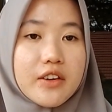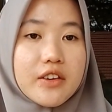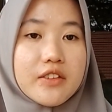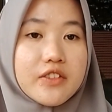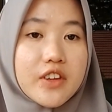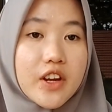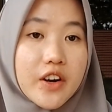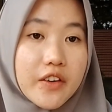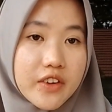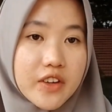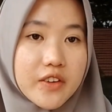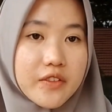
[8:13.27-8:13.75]

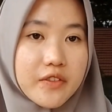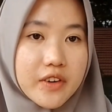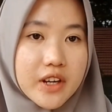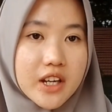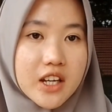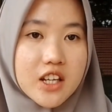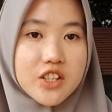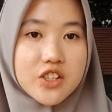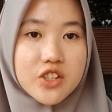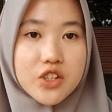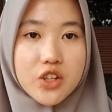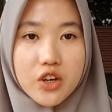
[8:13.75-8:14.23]

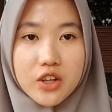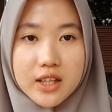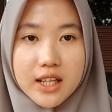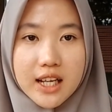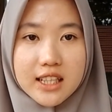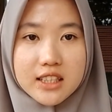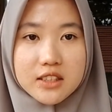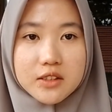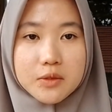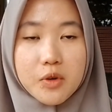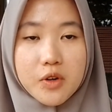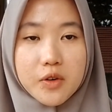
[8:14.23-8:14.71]

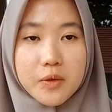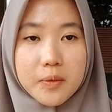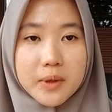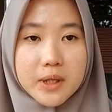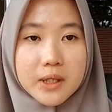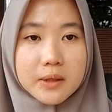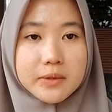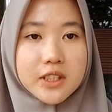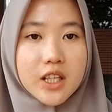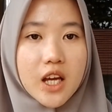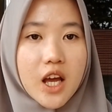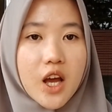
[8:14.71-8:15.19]
derivational
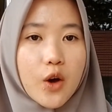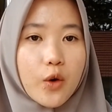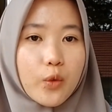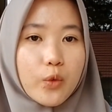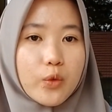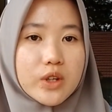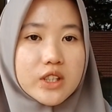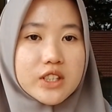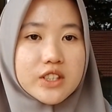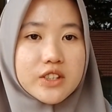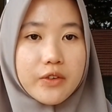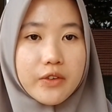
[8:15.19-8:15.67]
morphemes,
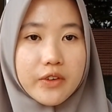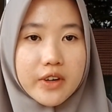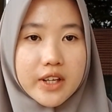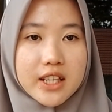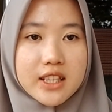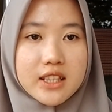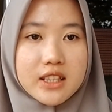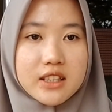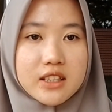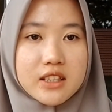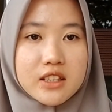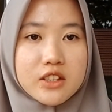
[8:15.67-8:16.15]
which
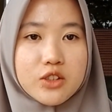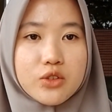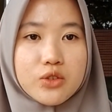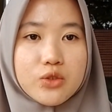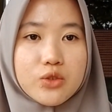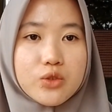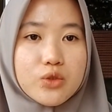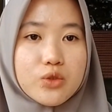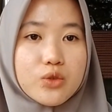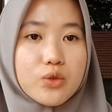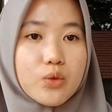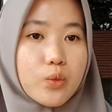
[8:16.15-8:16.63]
create
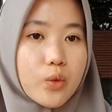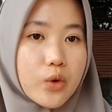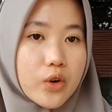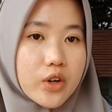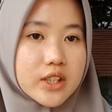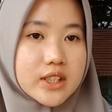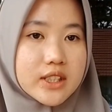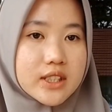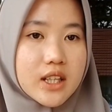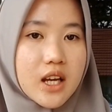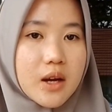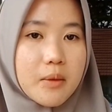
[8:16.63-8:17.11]
new
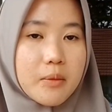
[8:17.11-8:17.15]
words.